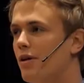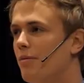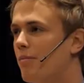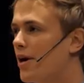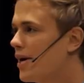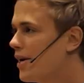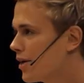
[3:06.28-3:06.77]

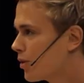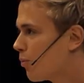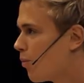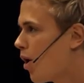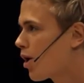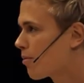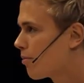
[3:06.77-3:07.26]
by hitting the
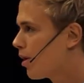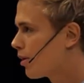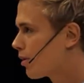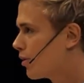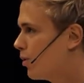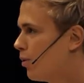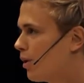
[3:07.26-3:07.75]
water
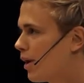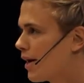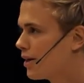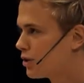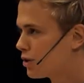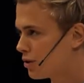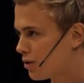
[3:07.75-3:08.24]
molecule
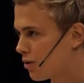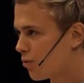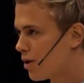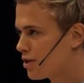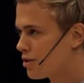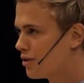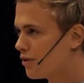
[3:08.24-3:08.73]
at its
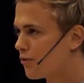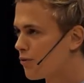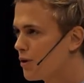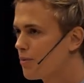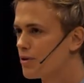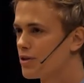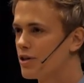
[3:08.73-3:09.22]
resonant
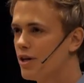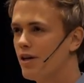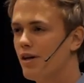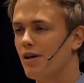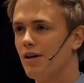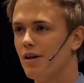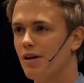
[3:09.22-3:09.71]

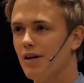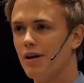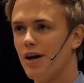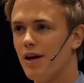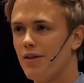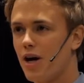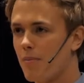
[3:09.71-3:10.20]
frequency
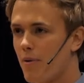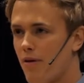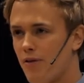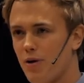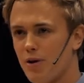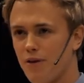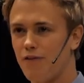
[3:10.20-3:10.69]
and thereby
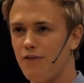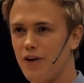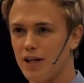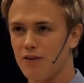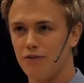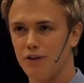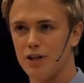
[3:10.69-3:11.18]
very
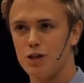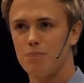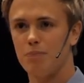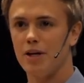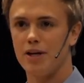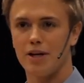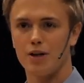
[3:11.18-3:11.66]
effectively
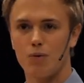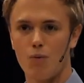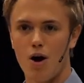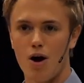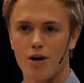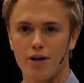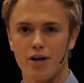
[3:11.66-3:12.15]
splitting the
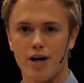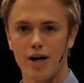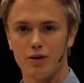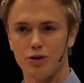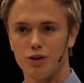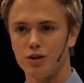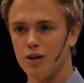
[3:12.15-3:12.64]
water in
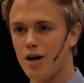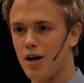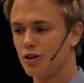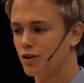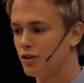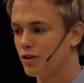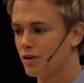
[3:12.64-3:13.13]
hydrogen and
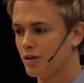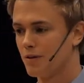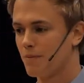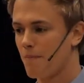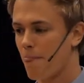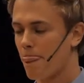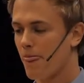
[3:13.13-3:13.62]
oxygen.
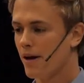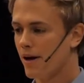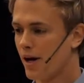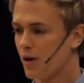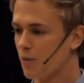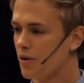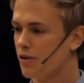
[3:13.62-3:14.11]

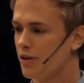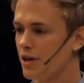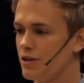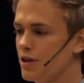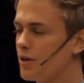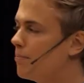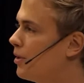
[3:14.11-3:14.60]
And with
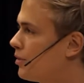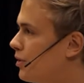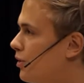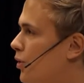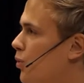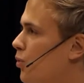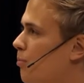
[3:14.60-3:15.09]
this, he built
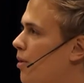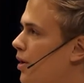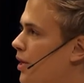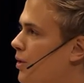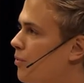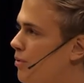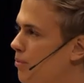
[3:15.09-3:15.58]
a dune
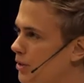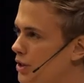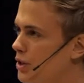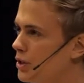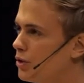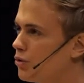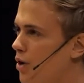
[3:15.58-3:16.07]
buggy with which
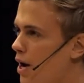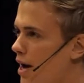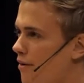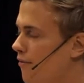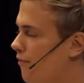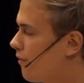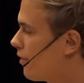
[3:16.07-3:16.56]
he could
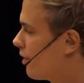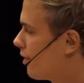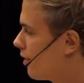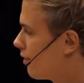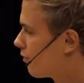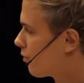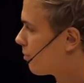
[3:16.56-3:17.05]
drive
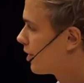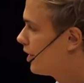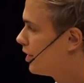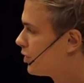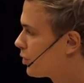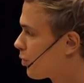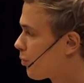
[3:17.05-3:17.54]
from the
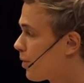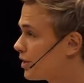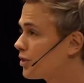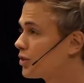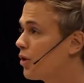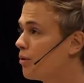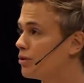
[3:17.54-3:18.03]
east to the
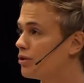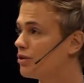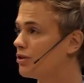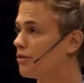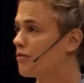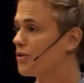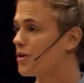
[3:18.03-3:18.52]
west
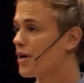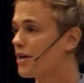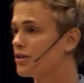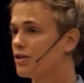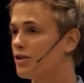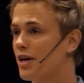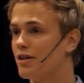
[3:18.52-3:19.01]
coast of the
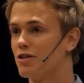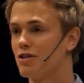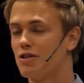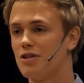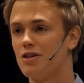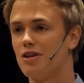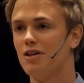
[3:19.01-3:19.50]
United States